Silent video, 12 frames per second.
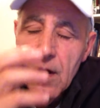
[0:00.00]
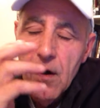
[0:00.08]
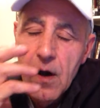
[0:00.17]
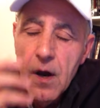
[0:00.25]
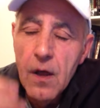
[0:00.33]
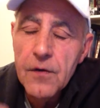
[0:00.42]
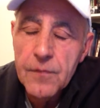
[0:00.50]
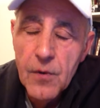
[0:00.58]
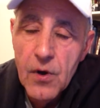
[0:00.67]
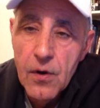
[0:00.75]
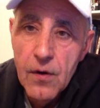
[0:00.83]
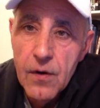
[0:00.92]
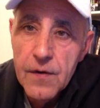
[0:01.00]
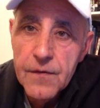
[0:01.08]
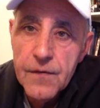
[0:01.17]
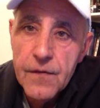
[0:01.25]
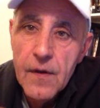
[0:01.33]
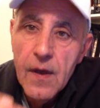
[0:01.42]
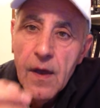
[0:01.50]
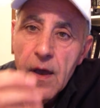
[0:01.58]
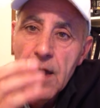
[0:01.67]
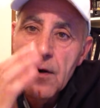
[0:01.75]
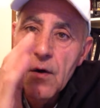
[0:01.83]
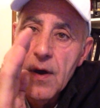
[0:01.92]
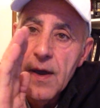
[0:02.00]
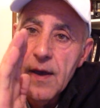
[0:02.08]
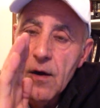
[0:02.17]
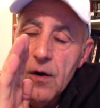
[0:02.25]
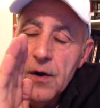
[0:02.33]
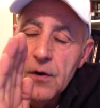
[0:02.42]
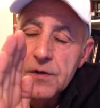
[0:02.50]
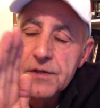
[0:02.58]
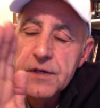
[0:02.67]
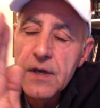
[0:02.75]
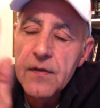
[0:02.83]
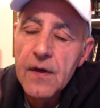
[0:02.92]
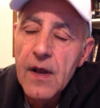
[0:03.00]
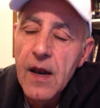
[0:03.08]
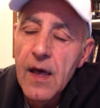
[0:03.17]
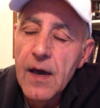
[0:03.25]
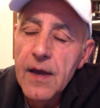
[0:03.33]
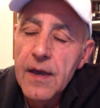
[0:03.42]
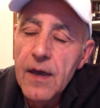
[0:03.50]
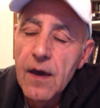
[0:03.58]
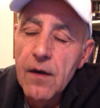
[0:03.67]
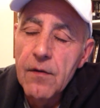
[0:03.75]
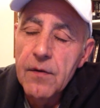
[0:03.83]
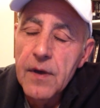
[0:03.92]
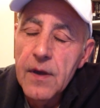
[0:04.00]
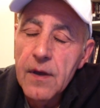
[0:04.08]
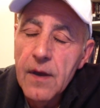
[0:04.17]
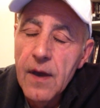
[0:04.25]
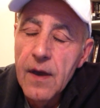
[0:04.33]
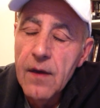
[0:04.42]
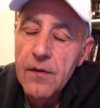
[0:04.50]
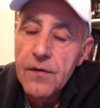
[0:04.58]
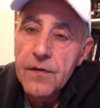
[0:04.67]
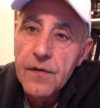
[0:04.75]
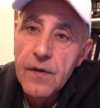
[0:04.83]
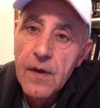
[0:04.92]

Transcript: I close my eyes, and I see the clay going out,